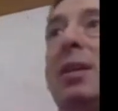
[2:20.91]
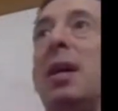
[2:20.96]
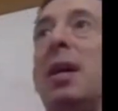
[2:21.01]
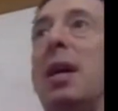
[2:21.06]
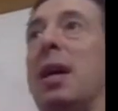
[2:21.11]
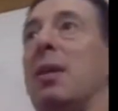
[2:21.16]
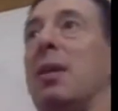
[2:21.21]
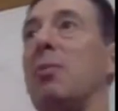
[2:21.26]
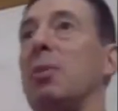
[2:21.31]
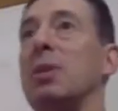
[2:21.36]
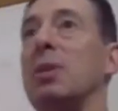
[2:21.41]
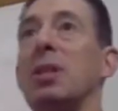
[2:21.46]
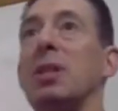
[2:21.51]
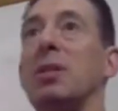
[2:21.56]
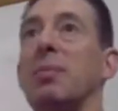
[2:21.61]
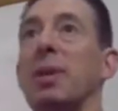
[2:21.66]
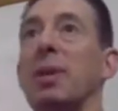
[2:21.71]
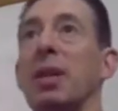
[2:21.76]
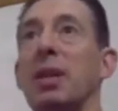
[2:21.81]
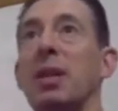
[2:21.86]
was in
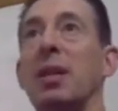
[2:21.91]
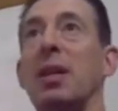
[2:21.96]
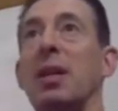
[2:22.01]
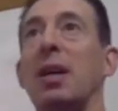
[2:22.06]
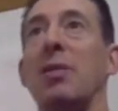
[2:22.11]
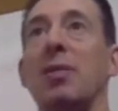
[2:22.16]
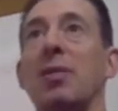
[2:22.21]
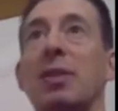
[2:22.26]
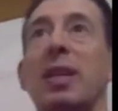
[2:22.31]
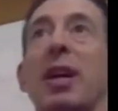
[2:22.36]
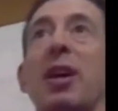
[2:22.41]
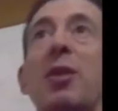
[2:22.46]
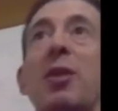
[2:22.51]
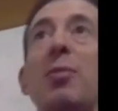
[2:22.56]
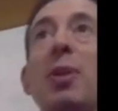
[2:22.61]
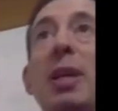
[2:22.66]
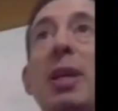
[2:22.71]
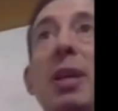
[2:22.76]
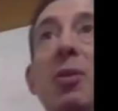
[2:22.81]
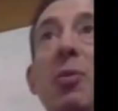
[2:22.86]
the middle of a
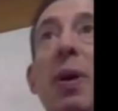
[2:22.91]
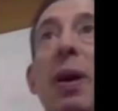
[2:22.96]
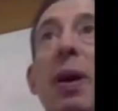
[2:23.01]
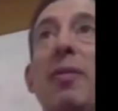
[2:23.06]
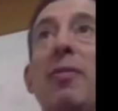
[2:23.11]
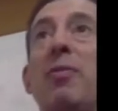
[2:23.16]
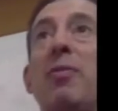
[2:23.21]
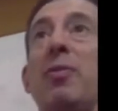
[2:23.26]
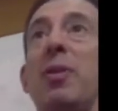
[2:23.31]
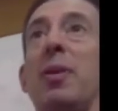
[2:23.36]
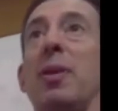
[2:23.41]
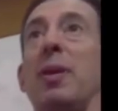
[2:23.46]
terrible heat wave.